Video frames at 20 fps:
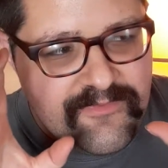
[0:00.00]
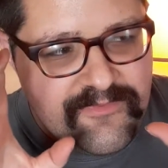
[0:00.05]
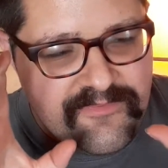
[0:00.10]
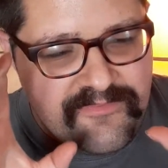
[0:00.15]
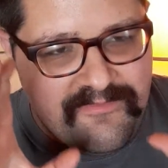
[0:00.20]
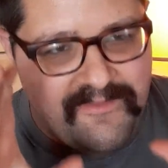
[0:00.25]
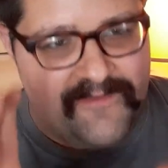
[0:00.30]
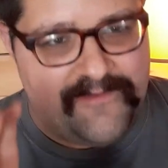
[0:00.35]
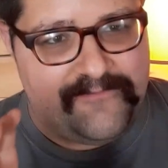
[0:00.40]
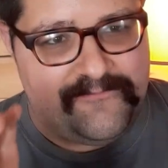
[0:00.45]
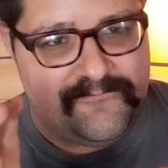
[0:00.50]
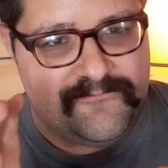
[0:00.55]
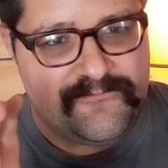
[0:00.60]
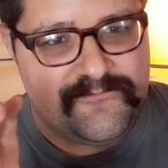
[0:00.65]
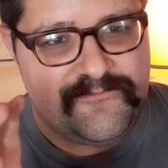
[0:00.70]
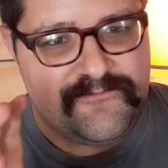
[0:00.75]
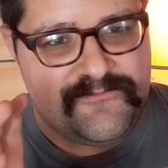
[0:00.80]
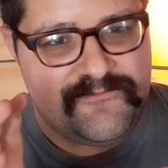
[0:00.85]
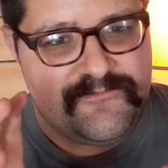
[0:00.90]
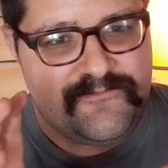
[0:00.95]

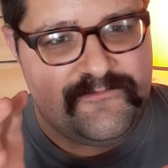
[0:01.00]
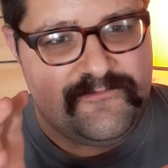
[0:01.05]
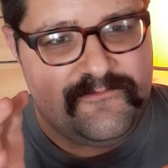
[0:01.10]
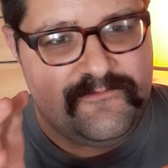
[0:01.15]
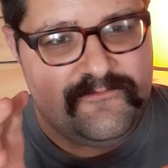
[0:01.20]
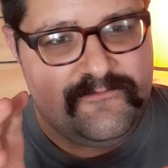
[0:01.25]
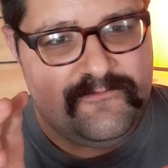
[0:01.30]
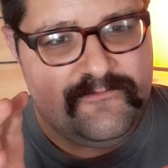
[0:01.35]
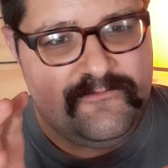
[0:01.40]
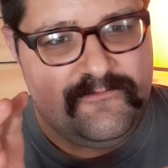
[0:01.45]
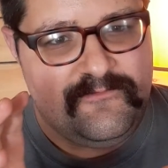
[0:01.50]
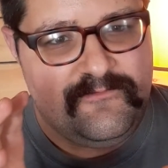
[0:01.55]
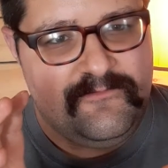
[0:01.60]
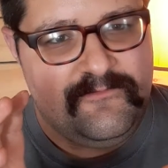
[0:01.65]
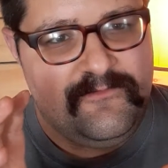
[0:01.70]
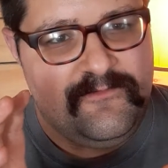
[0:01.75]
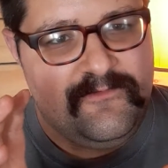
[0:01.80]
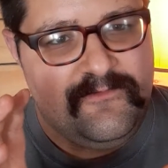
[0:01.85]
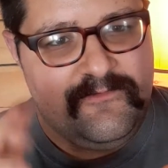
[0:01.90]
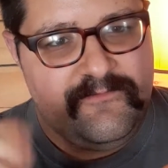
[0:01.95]
things
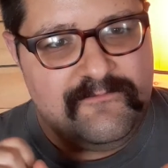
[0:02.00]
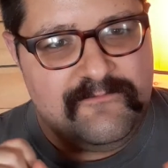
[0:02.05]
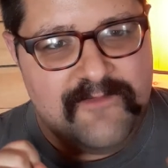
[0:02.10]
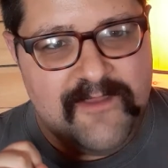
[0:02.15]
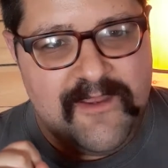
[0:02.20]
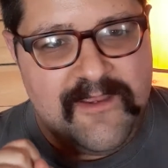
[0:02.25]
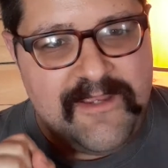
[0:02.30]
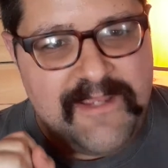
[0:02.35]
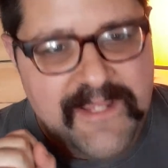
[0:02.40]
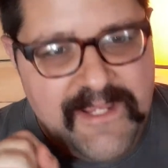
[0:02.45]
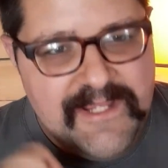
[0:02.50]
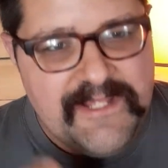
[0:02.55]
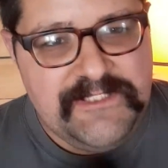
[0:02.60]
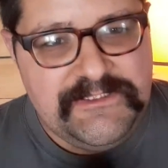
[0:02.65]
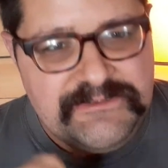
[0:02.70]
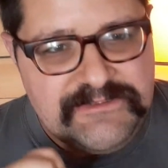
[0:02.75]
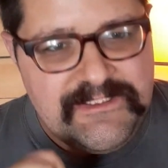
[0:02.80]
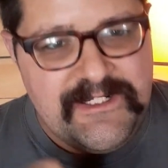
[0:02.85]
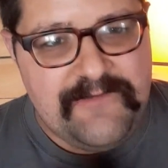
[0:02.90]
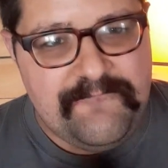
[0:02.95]
that
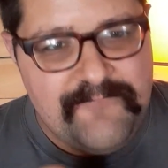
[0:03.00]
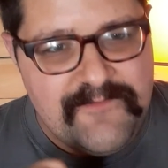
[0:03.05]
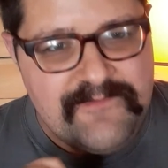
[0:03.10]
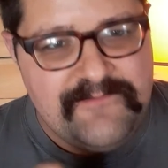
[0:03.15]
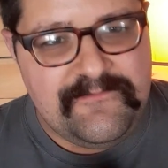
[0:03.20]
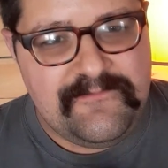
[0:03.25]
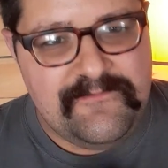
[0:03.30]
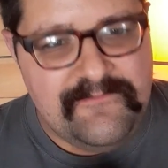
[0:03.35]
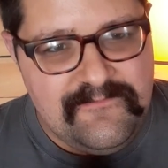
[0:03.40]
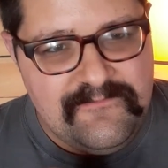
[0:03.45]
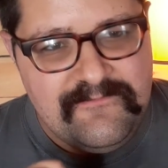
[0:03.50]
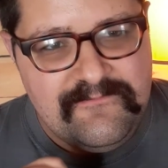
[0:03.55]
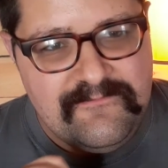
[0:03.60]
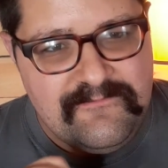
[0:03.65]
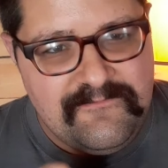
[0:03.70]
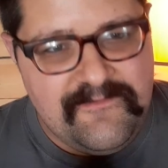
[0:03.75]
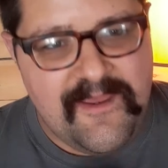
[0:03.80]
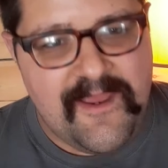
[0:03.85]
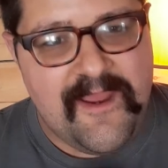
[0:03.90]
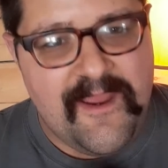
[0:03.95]
each and every
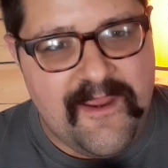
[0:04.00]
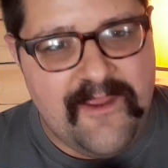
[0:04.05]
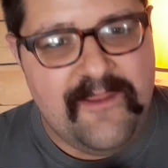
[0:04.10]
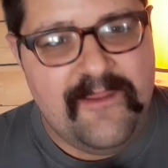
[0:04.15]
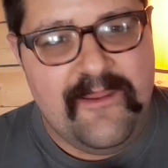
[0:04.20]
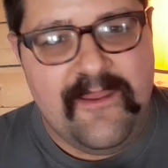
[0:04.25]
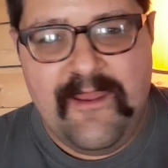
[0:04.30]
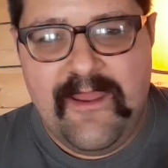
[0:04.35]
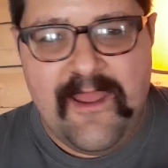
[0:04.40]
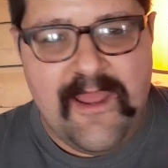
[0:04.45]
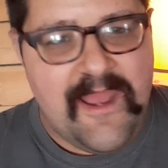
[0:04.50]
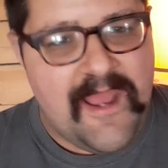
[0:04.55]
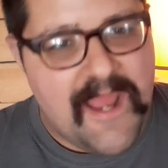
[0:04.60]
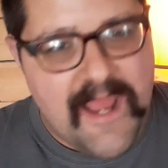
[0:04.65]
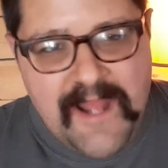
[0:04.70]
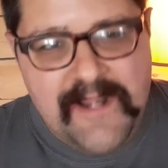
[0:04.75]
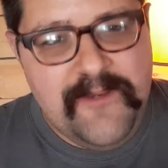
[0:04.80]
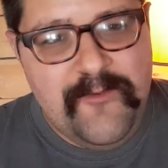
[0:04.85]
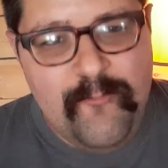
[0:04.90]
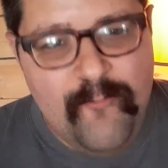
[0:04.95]
day
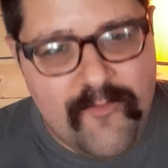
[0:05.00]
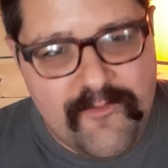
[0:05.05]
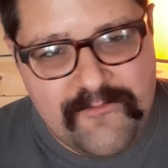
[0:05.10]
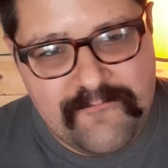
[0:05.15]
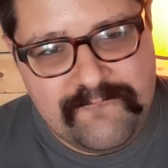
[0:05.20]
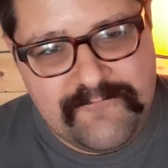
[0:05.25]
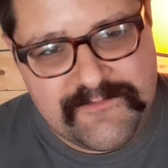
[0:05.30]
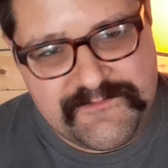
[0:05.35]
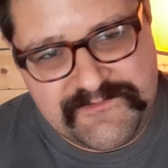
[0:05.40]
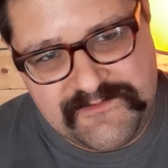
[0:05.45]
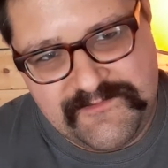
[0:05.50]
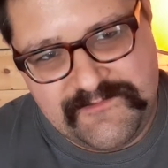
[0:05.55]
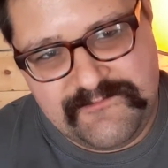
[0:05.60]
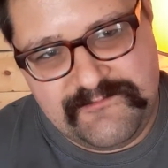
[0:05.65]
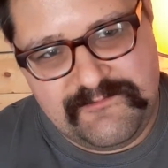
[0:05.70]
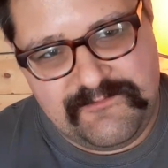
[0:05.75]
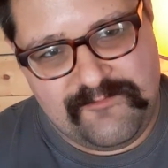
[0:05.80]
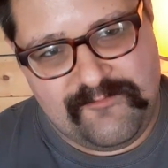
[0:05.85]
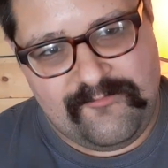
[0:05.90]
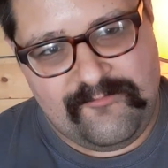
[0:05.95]
any one of us can
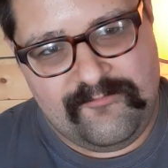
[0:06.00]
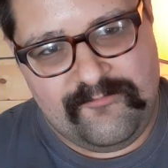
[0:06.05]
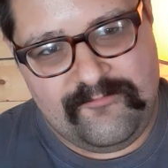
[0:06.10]
do.